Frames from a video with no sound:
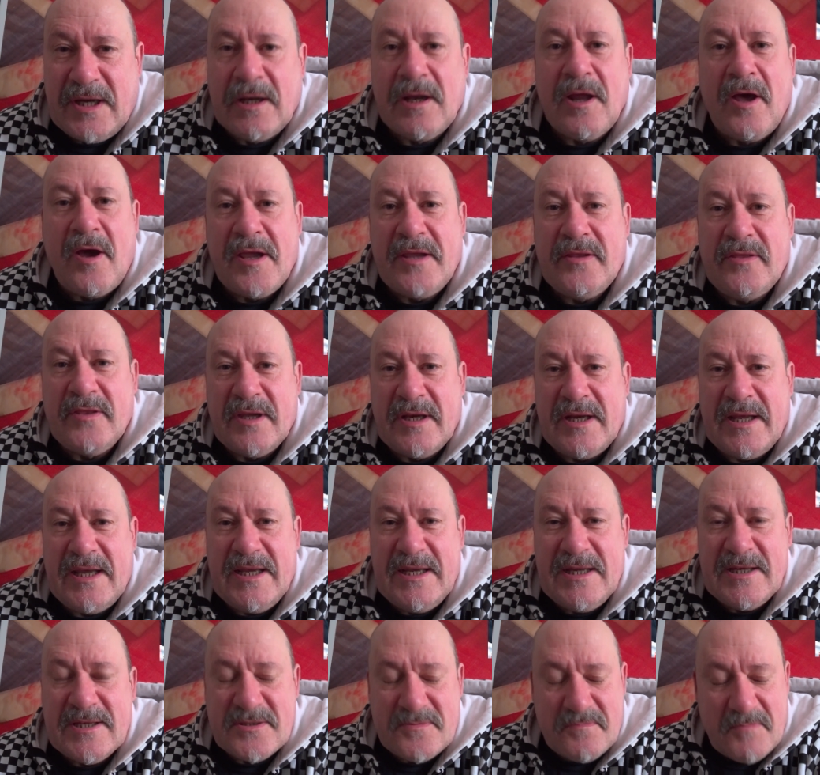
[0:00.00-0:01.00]
line that
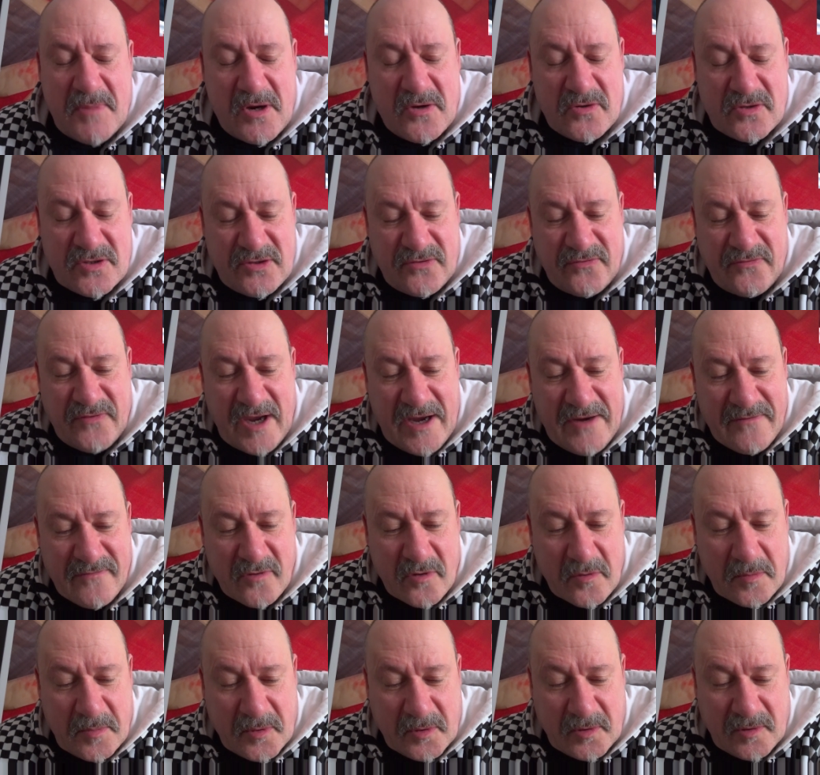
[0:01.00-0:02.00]
he is most
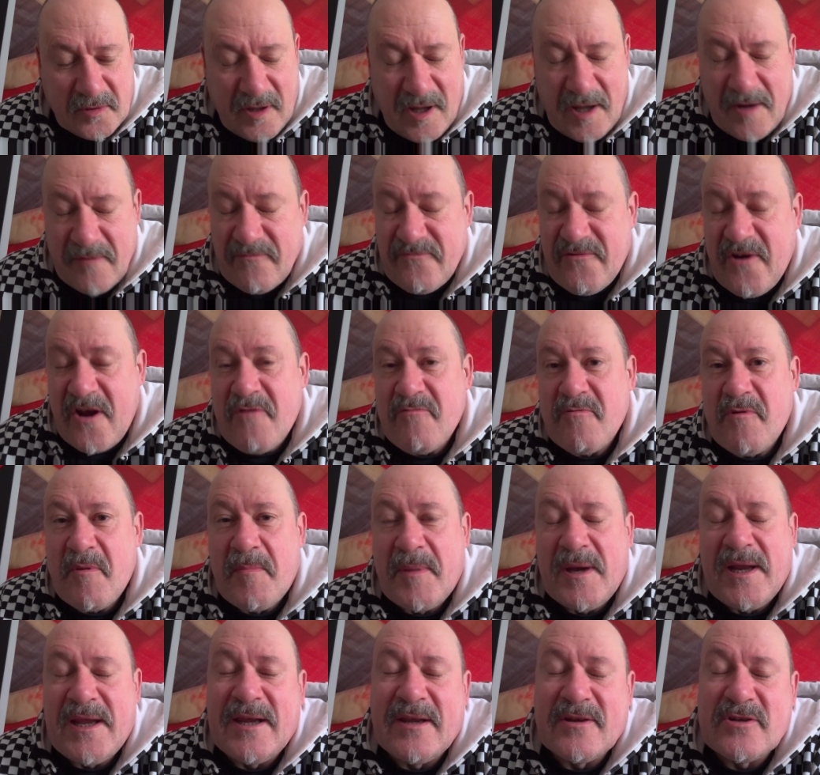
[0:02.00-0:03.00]

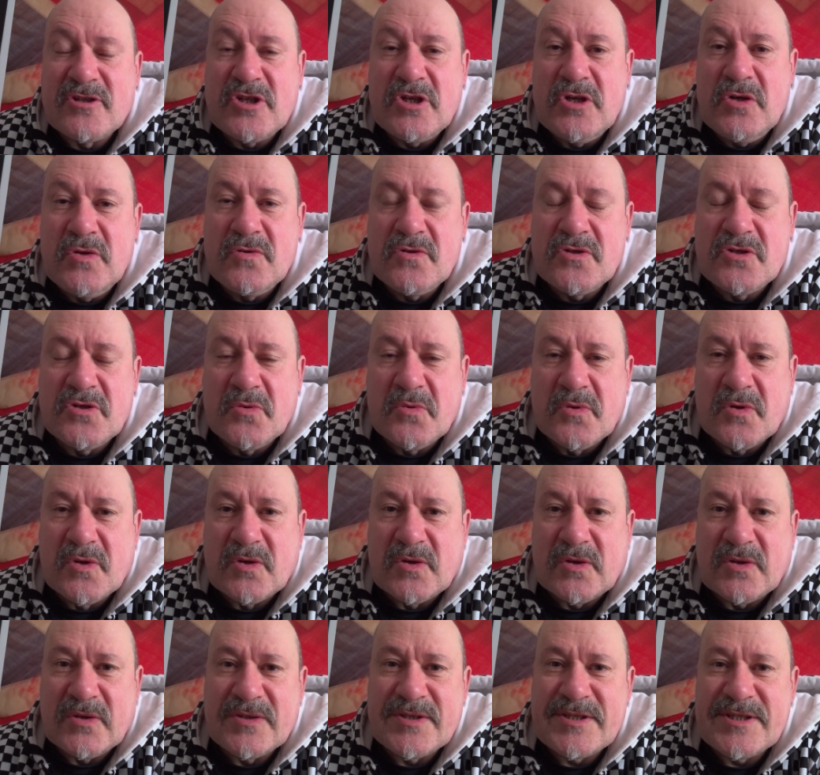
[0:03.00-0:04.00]
favourably attuned
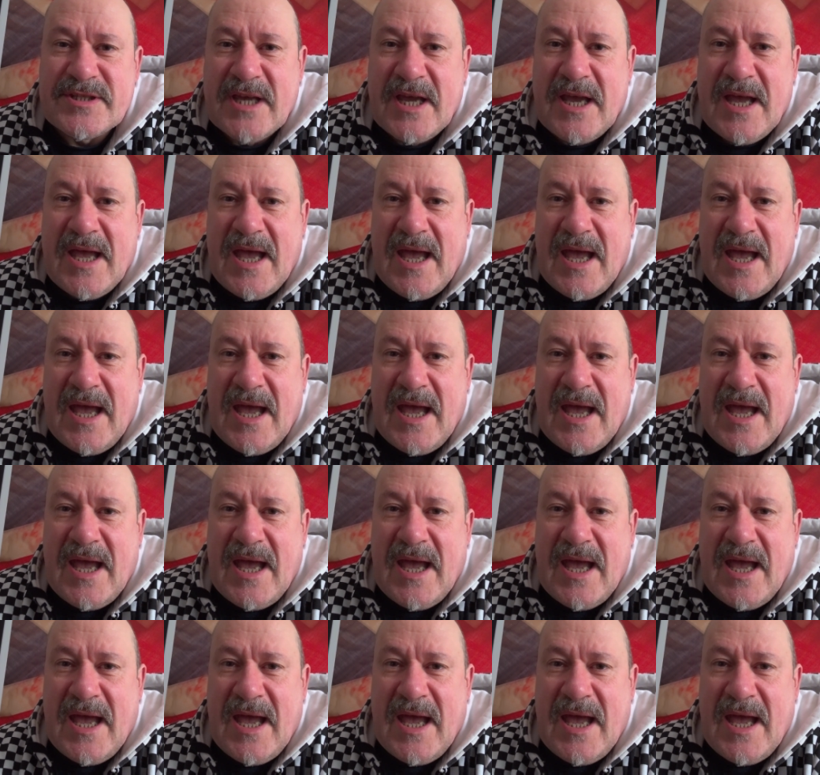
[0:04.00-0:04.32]
towards,